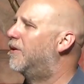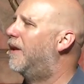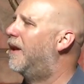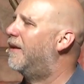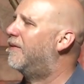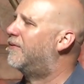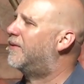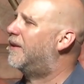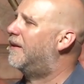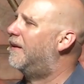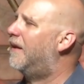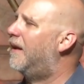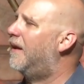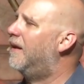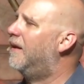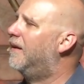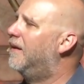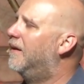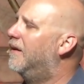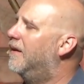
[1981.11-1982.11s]
your life today.
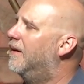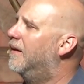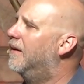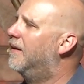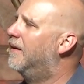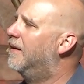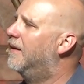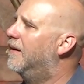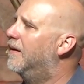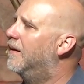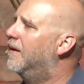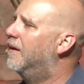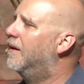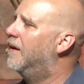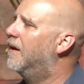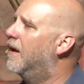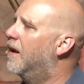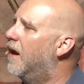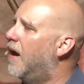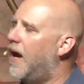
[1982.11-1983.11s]

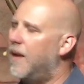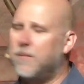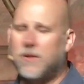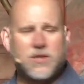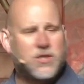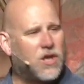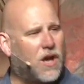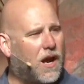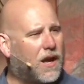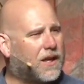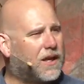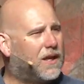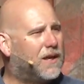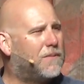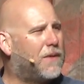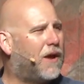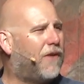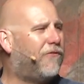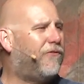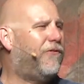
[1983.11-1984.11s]
I've been talking
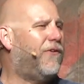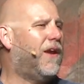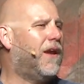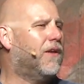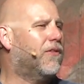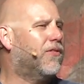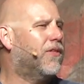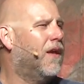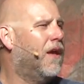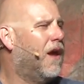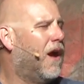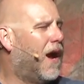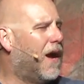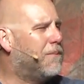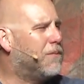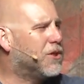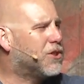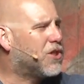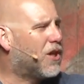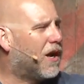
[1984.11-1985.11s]
about faith.
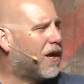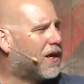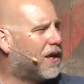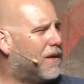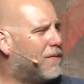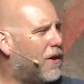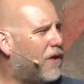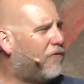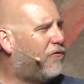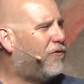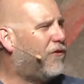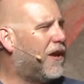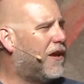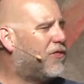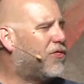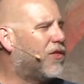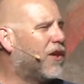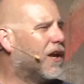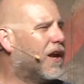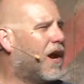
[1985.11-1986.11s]
I've been talking about
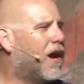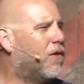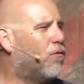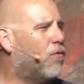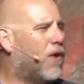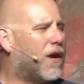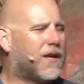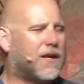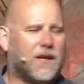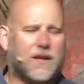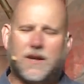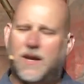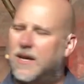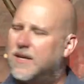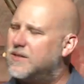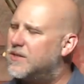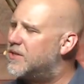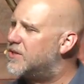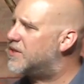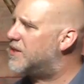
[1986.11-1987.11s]
faith that God
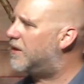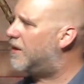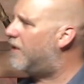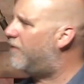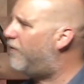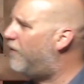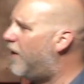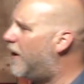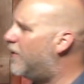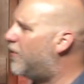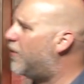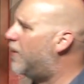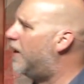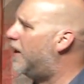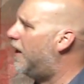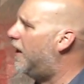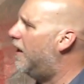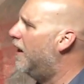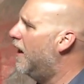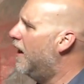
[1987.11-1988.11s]
recognizes and the faith that
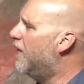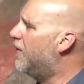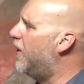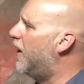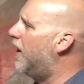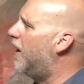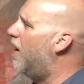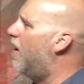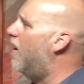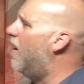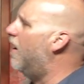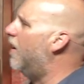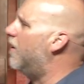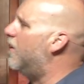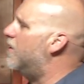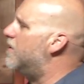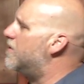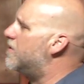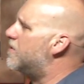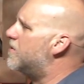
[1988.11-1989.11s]
he
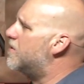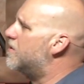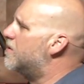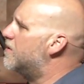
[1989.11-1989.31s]
honors.